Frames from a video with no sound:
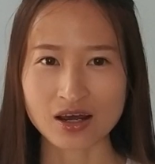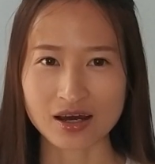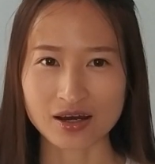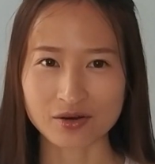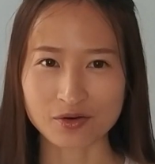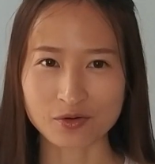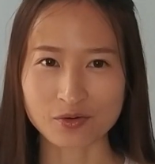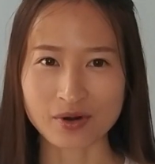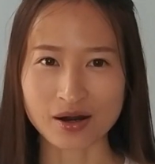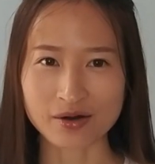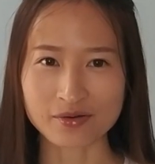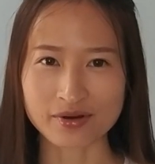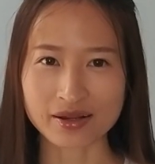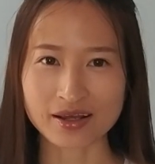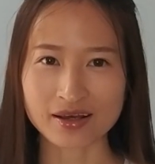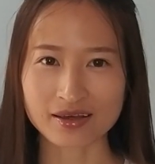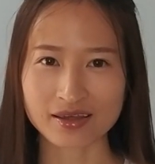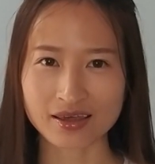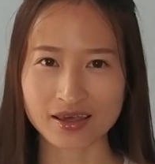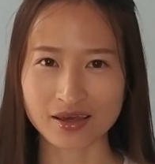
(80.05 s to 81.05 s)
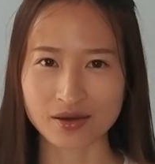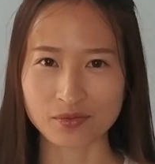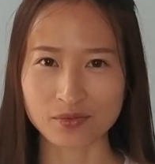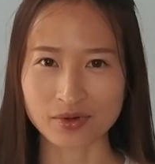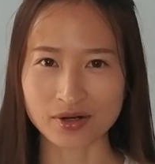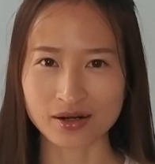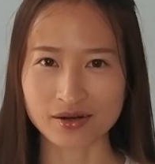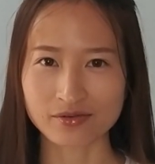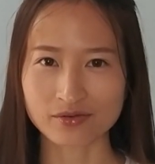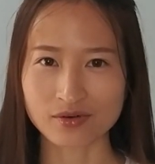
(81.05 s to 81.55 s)
acquiring a
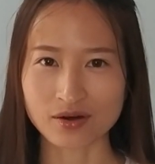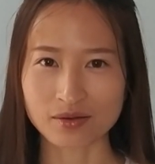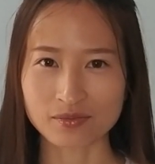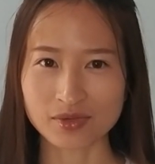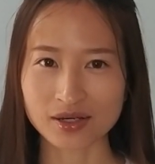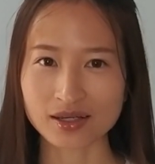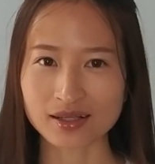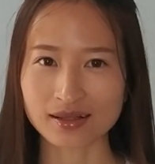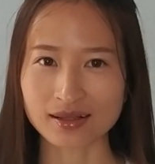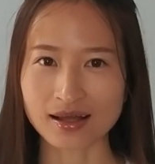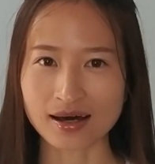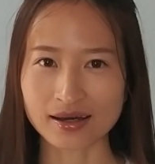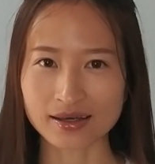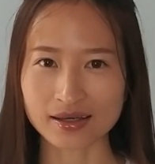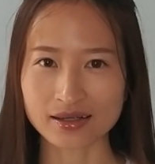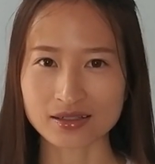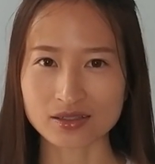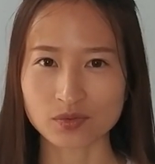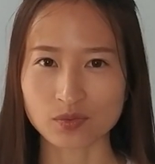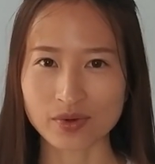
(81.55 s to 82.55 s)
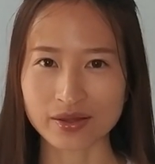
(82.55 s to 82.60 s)
keyword from a client